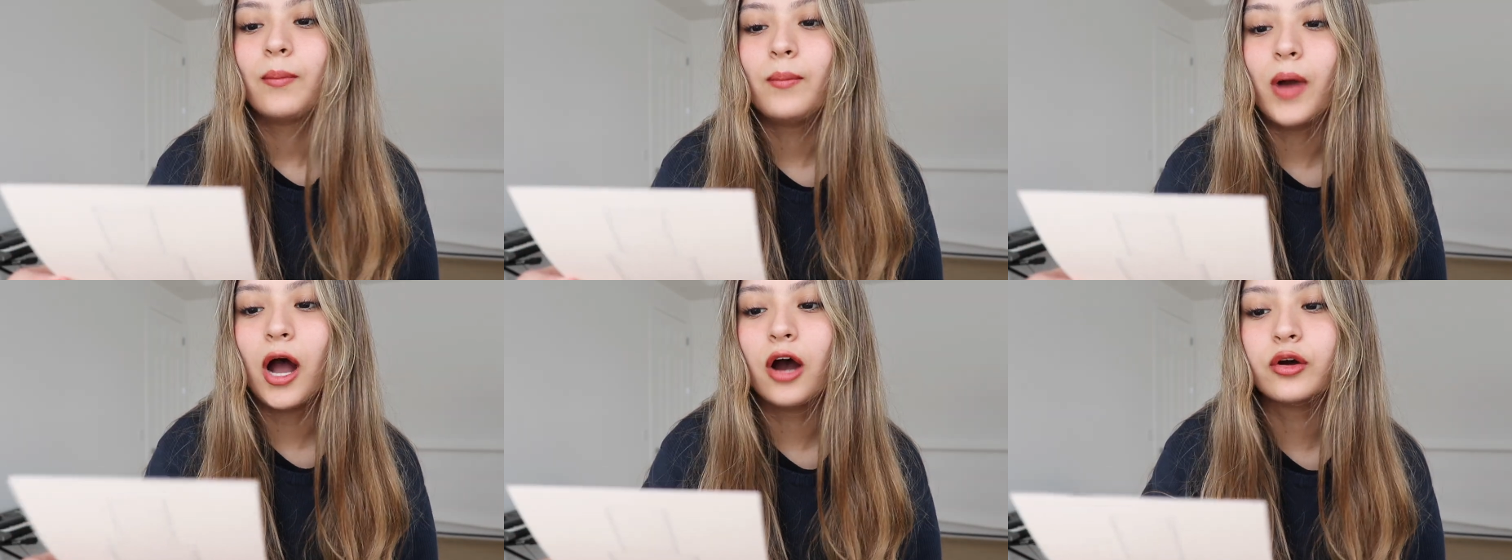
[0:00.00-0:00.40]

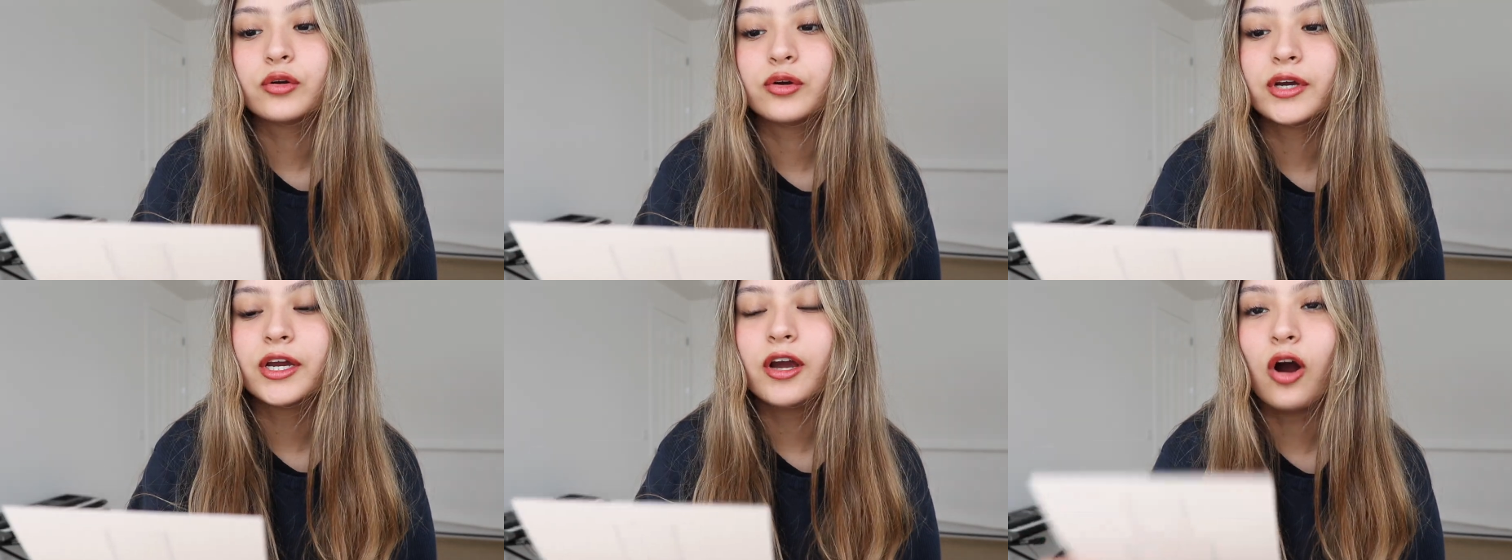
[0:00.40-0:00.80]

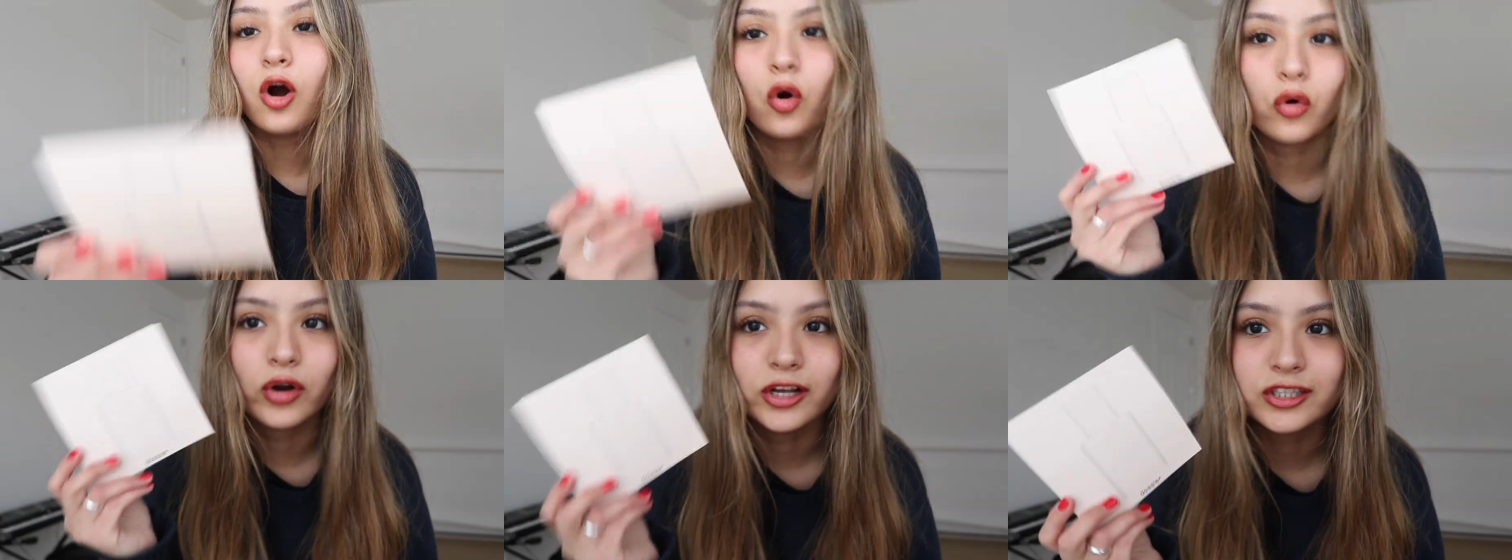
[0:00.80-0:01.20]
Powdery
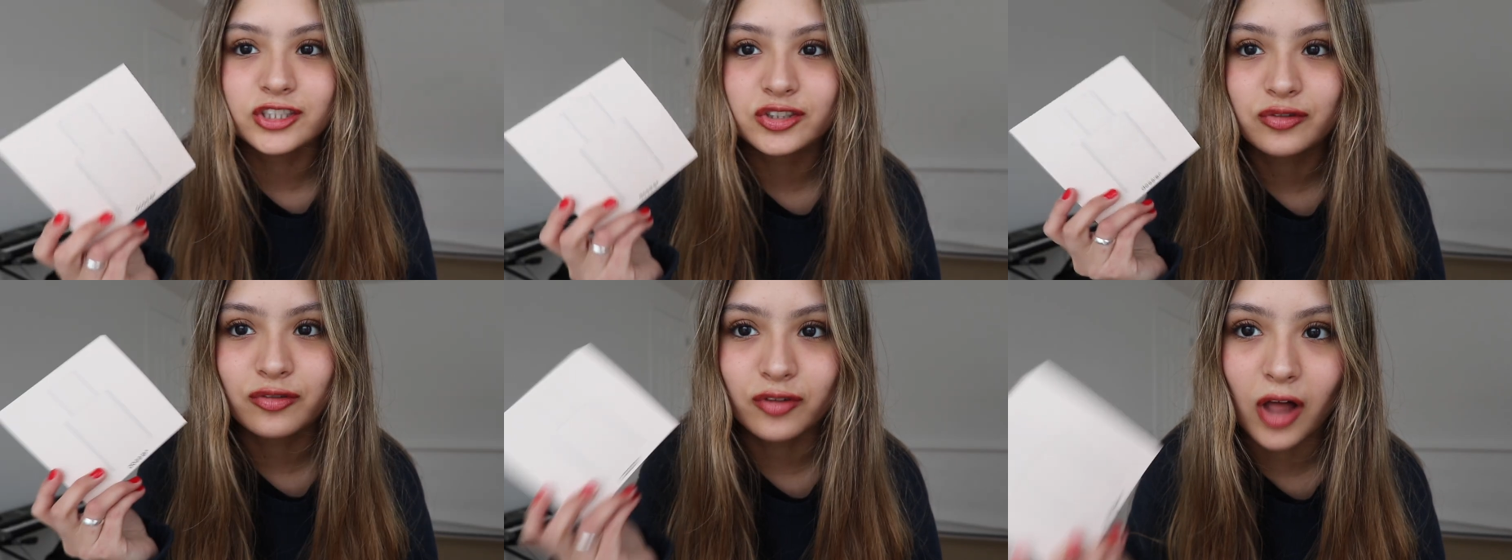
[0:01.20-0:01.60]

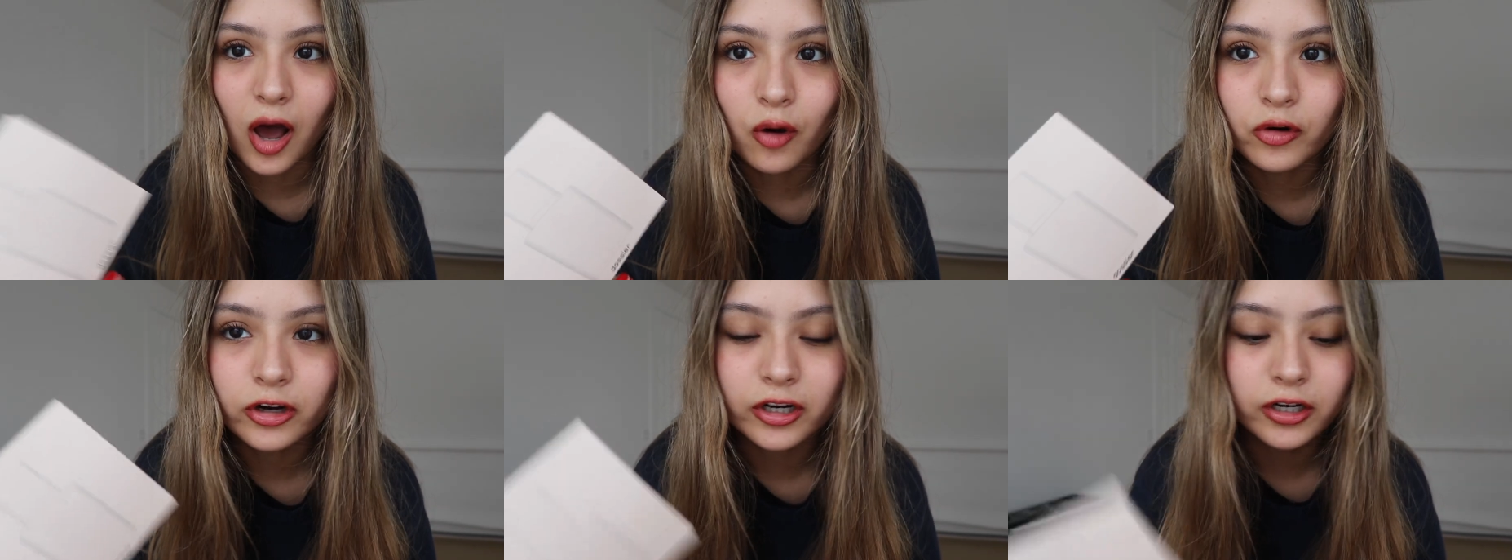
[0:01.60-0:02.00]
Orange
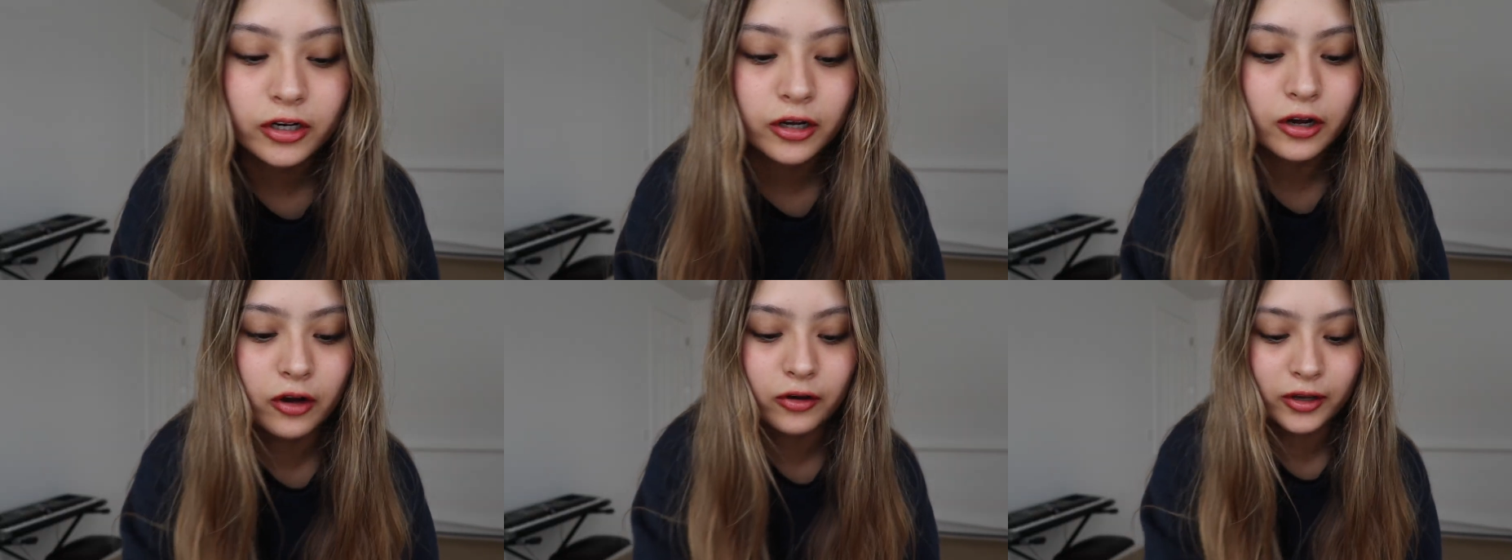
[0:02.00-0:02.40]
Flower.
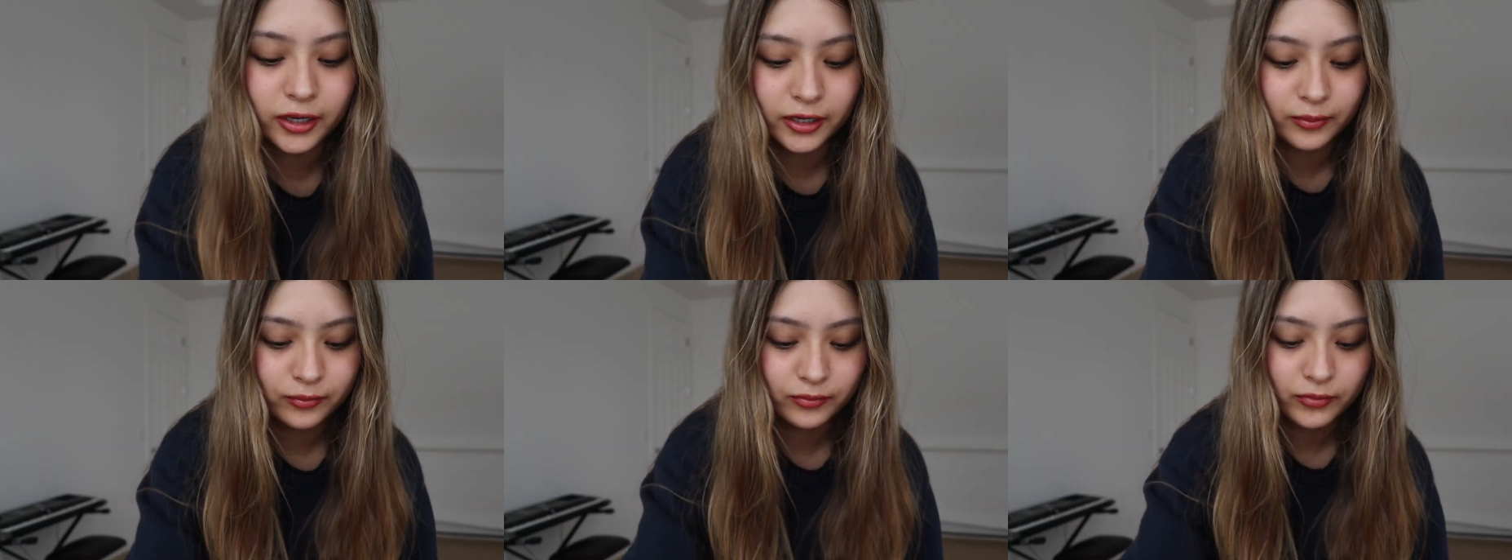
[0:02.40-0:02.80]

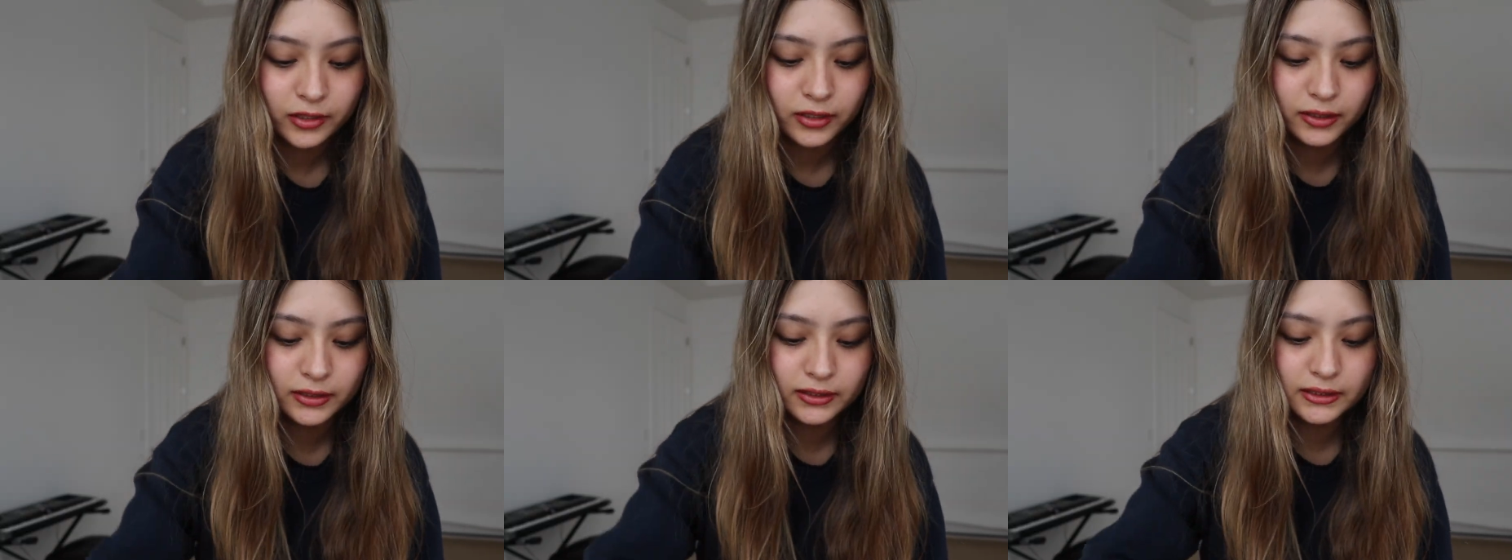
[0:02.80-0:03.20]
Okay,
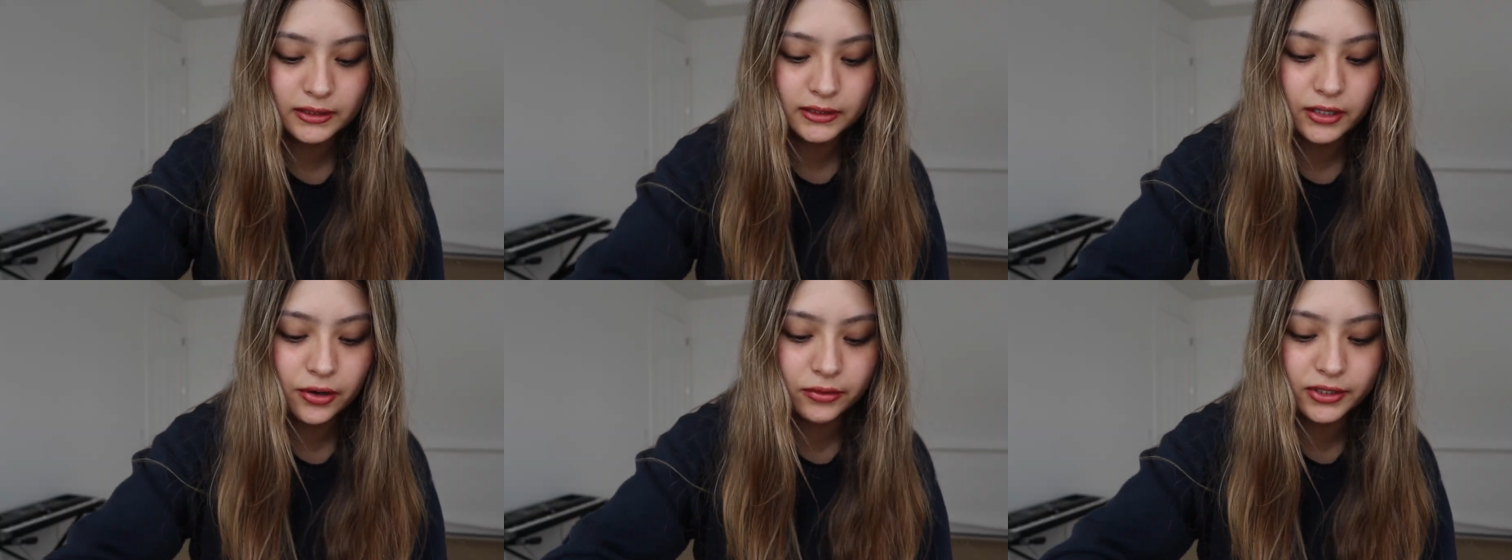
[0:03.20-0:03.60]

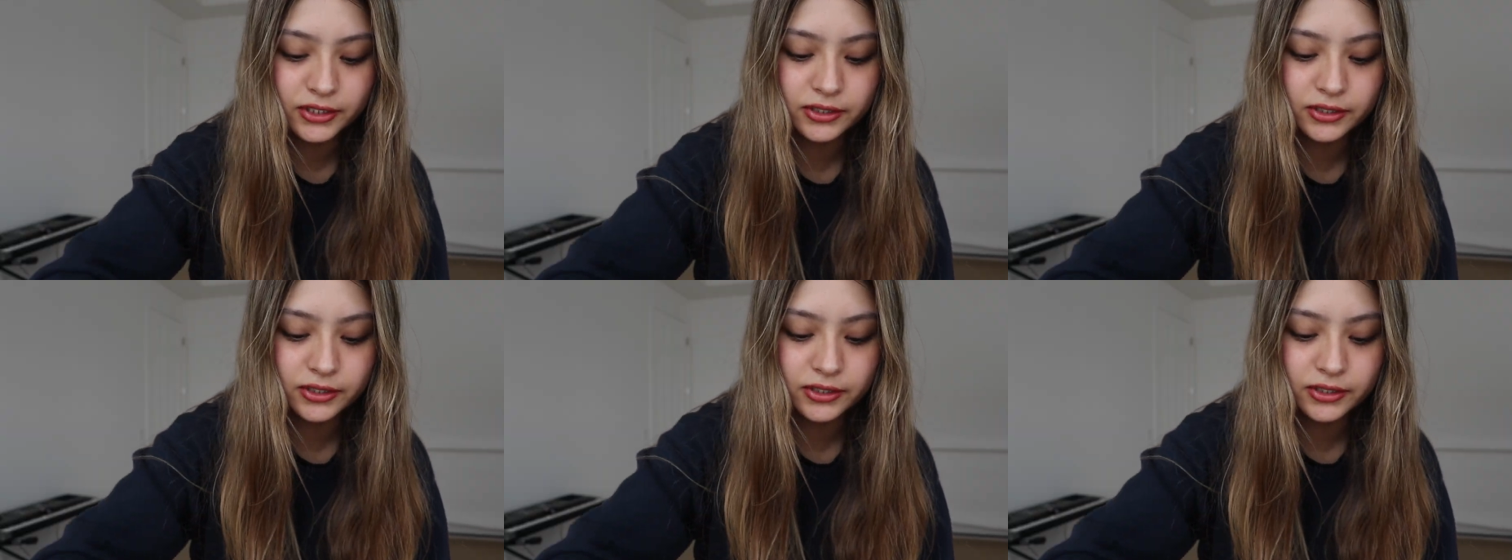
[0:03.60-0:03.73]
let's see how it